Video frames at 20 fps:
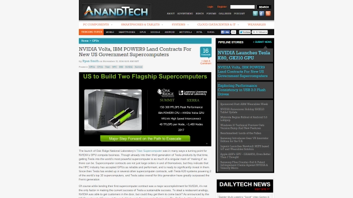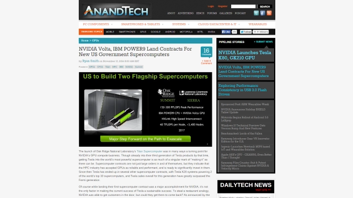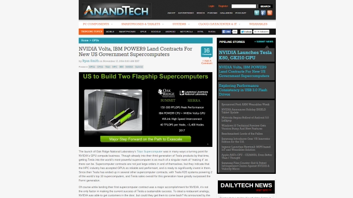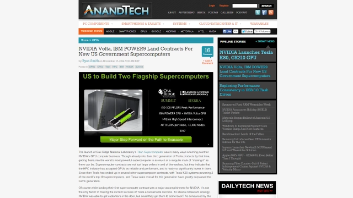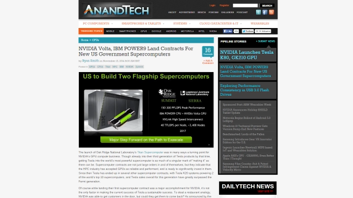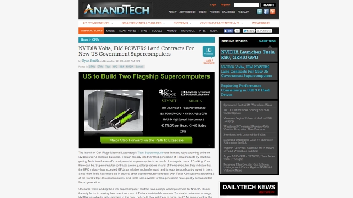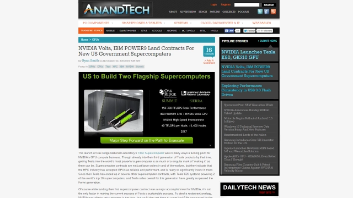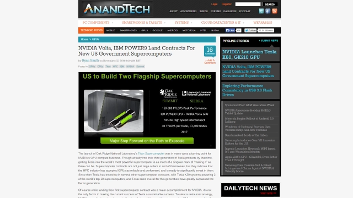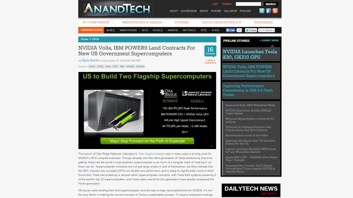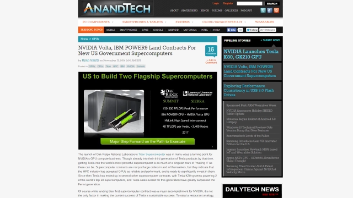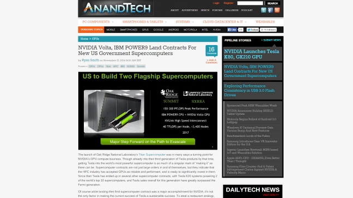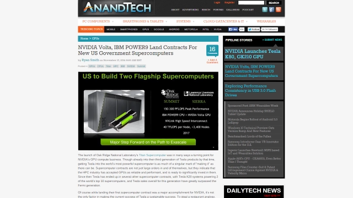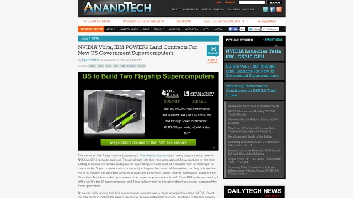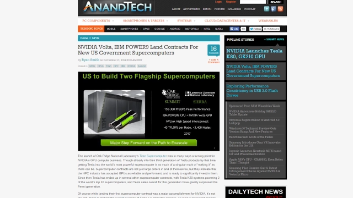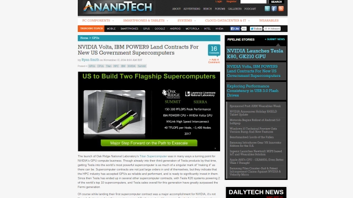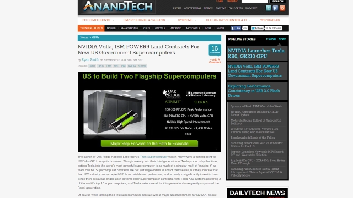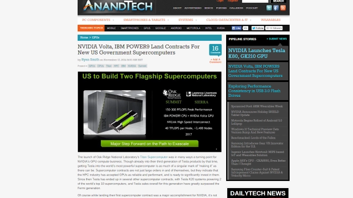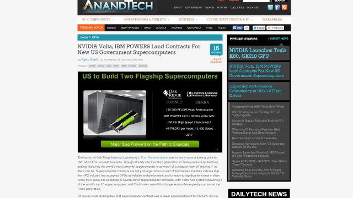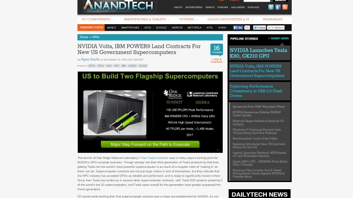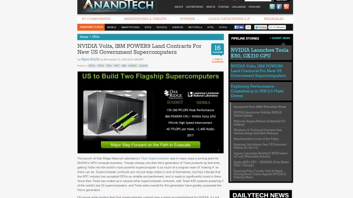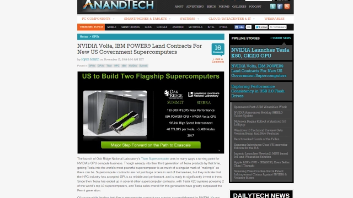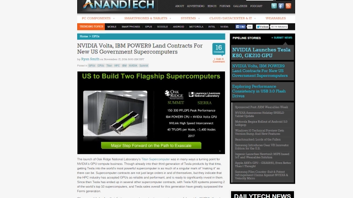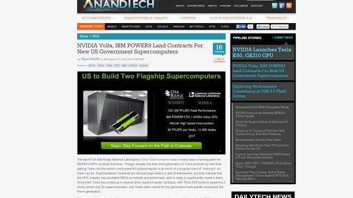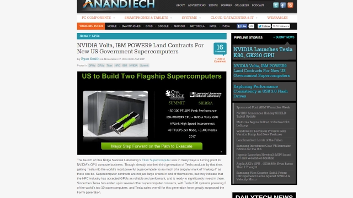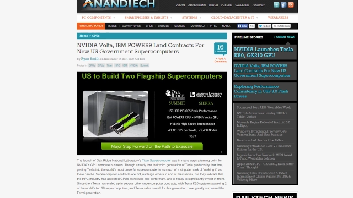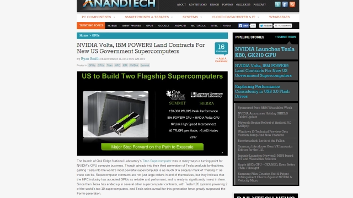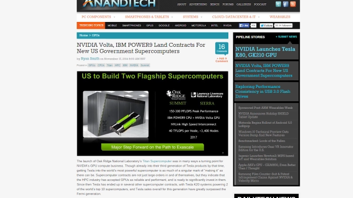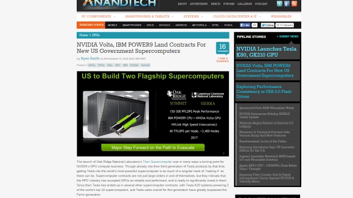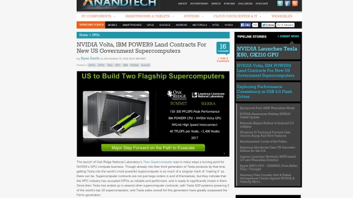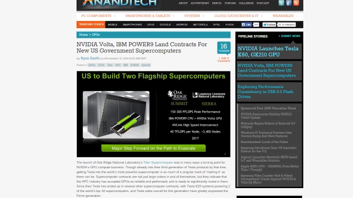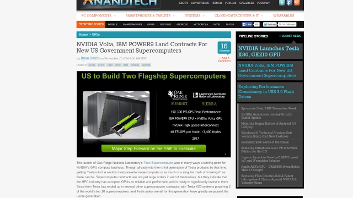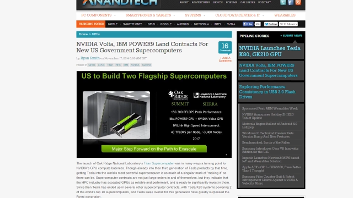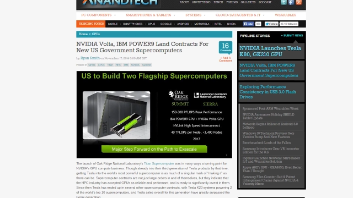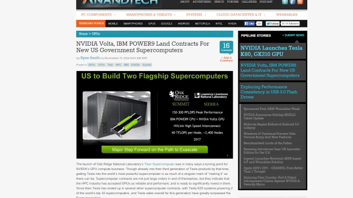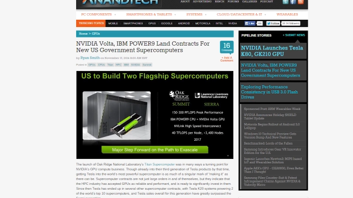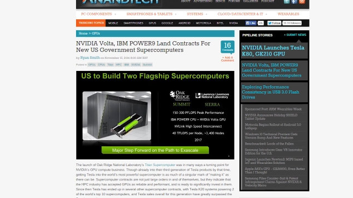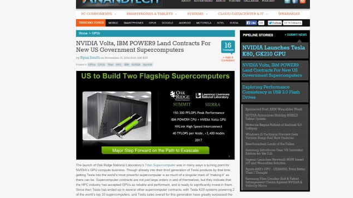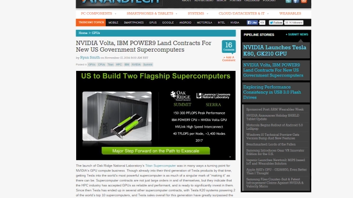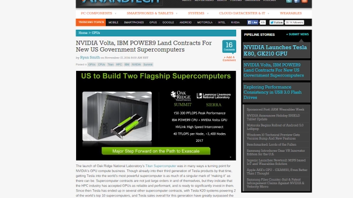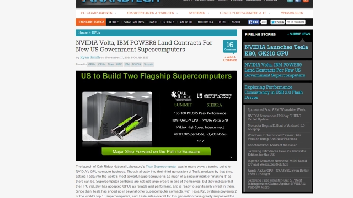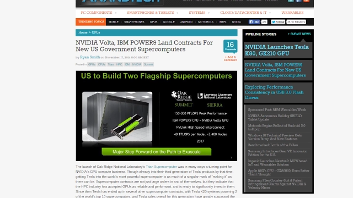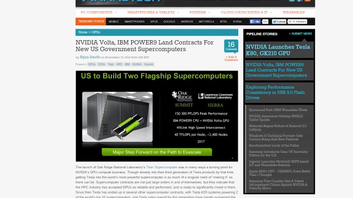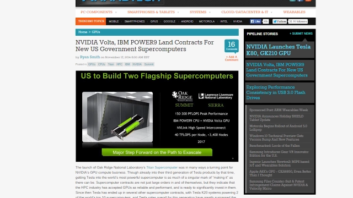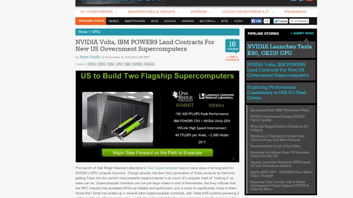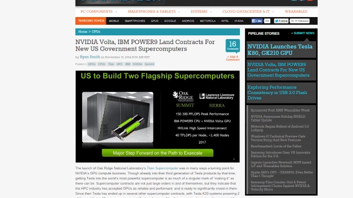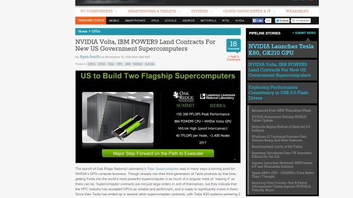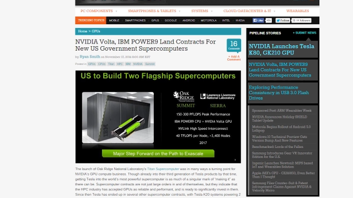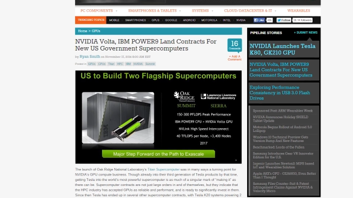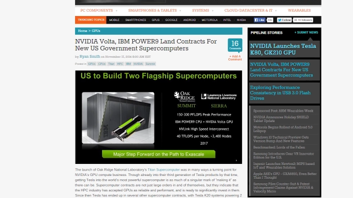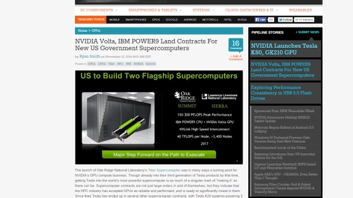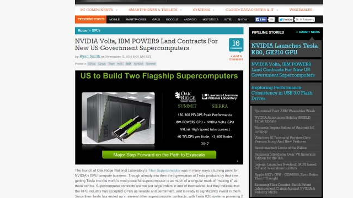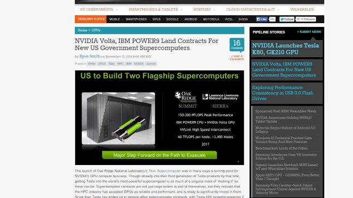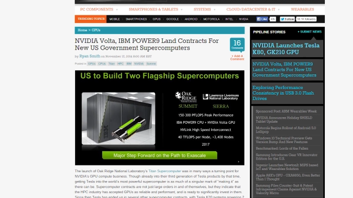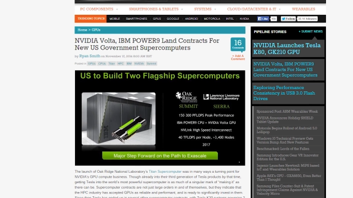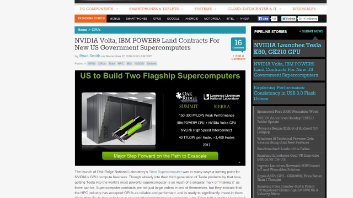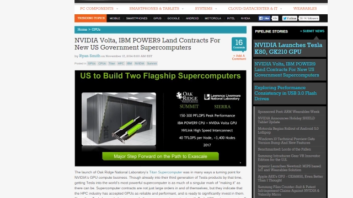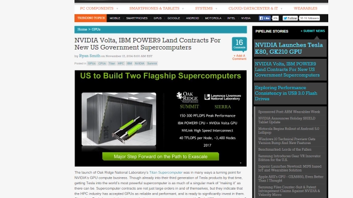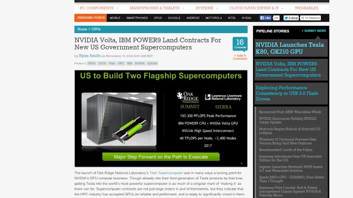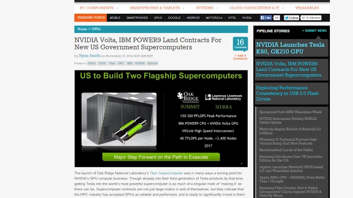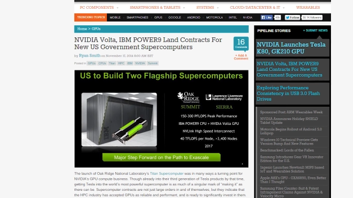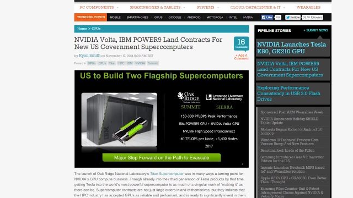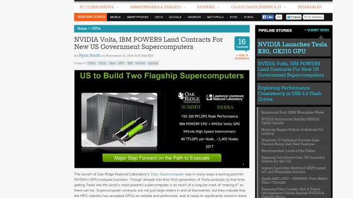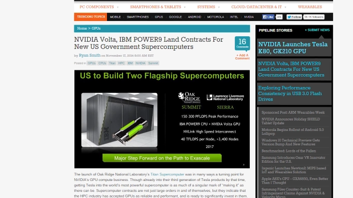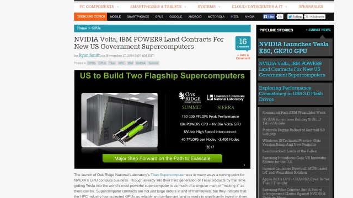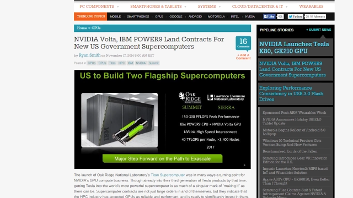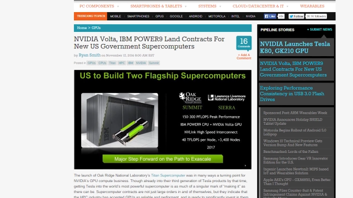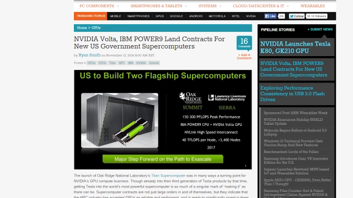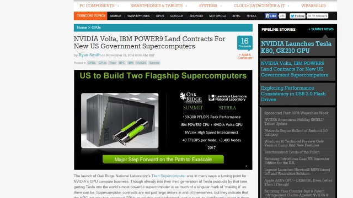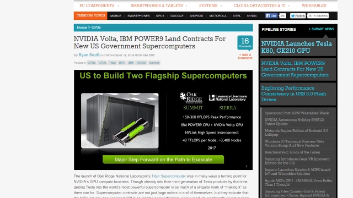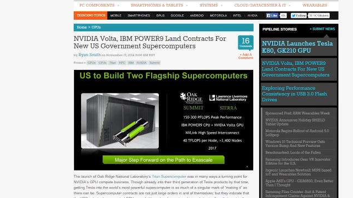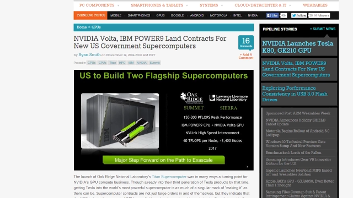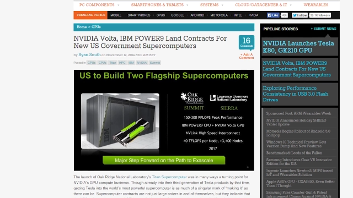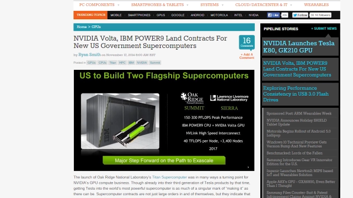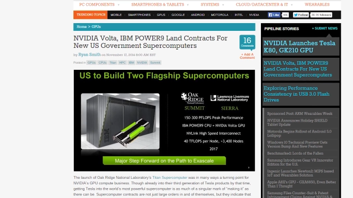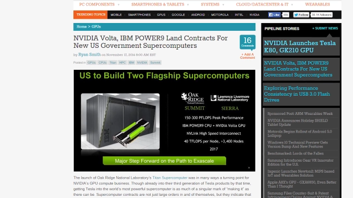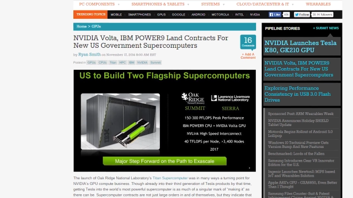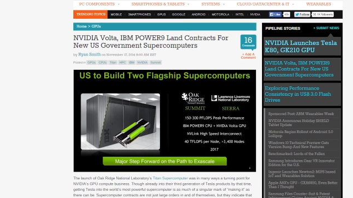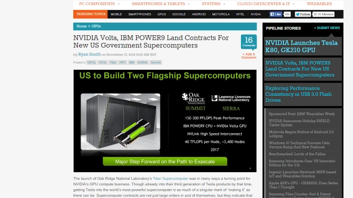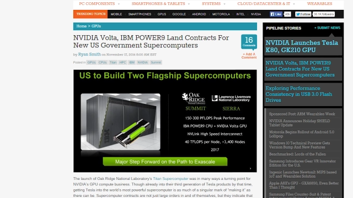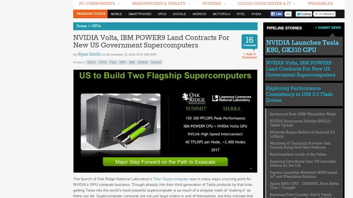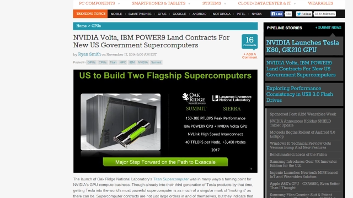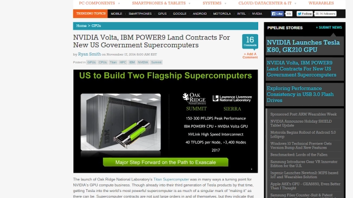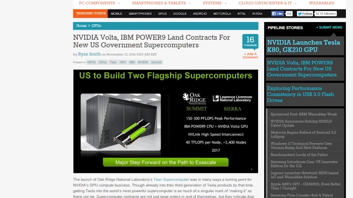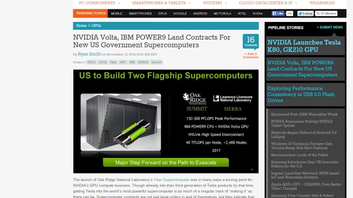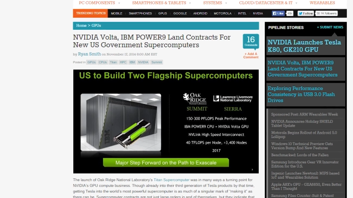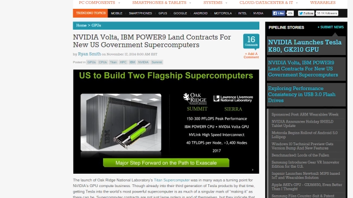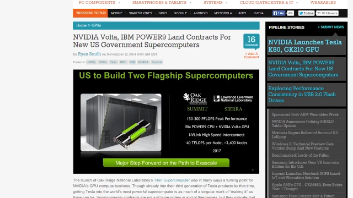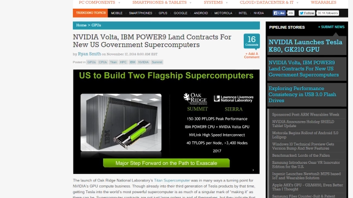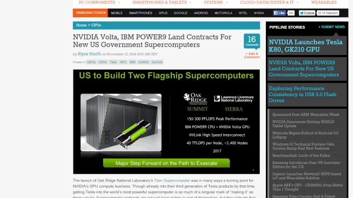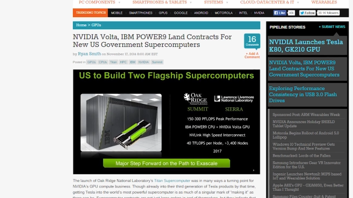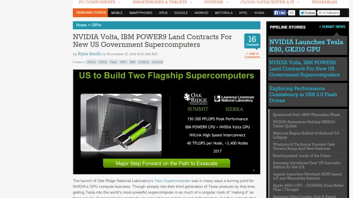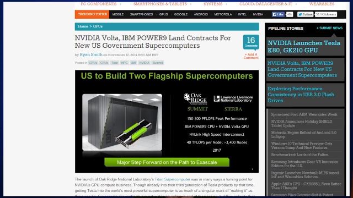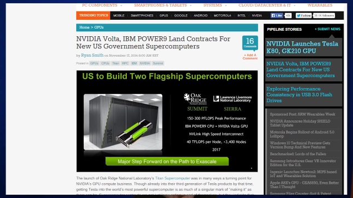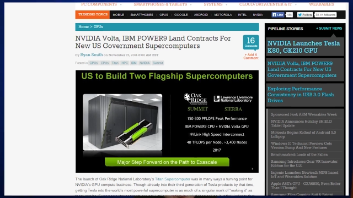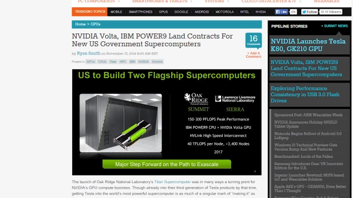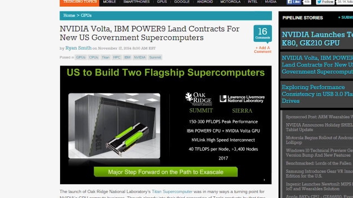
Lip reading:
[unreadable: no face in view]